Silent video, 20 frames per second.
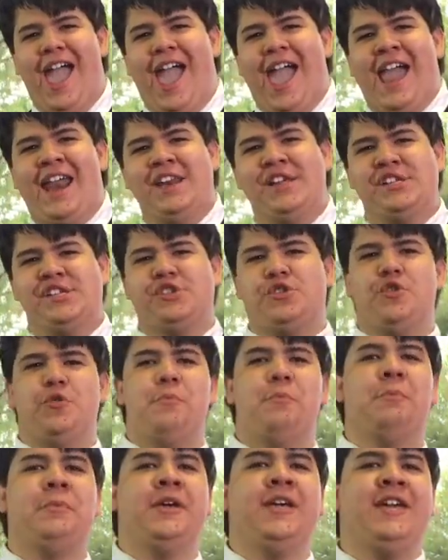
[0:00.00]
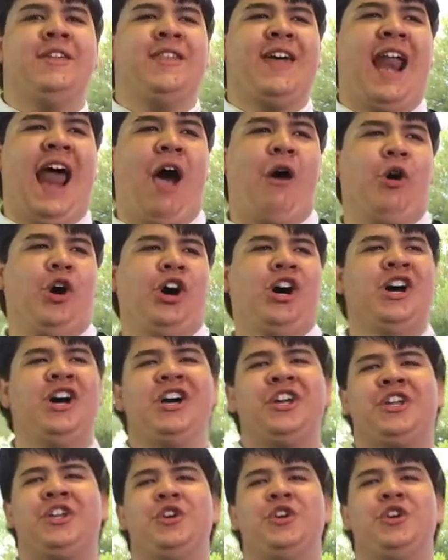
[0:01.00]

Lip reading: And it's through me that I will hook